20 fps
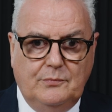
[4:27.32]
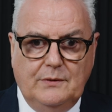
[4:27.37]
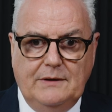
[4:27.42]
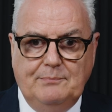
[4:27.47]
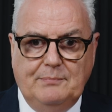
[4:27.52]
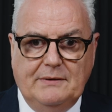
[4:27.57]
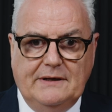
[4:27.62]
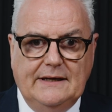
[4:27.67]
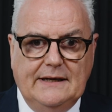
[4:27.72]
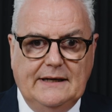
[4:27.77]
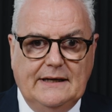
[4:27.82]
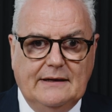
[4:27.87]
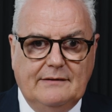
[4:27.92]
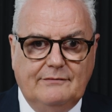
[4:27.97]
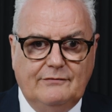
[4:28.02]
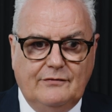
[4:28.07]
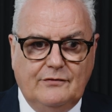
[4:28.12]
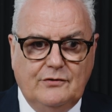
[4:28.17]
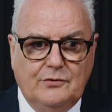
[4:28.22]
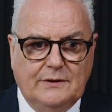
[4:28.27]
we've been here
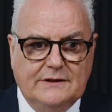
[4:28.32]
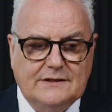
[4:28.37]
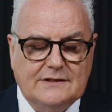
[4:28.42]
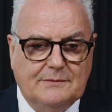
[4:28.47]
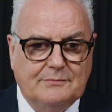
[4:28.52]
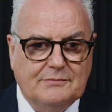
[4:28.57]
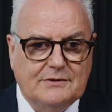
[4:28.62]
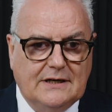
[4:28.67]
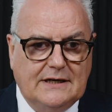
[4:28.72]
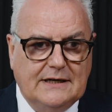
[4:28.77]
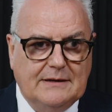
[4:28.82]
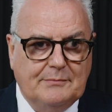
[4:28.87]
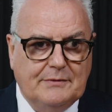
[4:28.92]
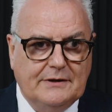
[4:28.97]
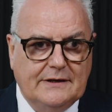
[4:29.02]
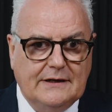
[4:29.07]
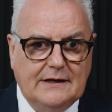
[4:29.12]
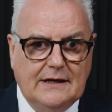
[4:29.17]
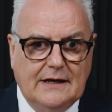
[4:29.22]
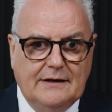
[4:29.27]
for quite some time,
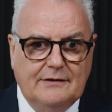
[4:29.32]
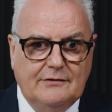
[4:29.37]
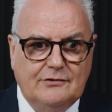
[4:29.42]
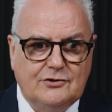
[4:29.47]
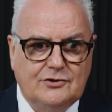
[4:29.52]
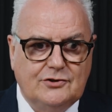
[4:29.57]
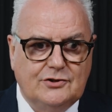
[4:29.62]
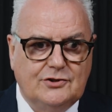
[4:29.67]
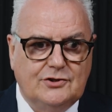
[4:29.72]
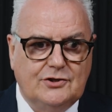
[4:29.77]
and